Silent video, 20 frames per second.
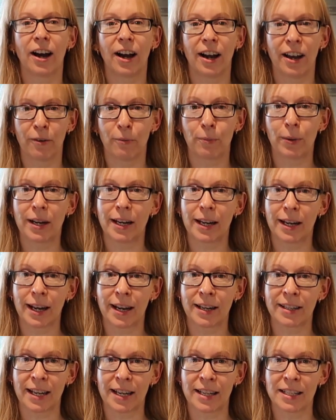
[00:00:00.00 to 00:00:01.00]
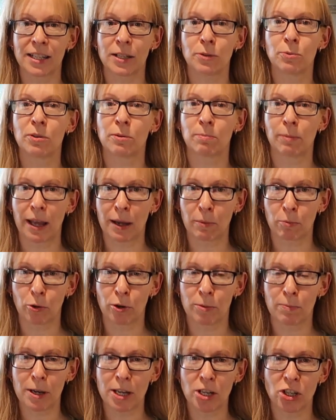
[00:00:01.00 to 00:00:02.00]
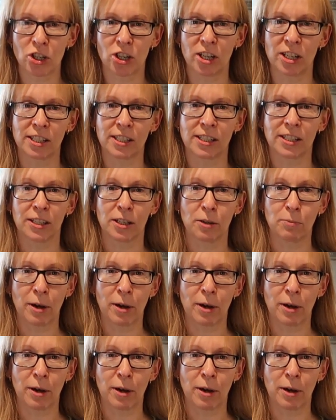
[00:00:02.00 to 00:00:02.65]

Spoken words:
I have been inundated with Blackboy peaches.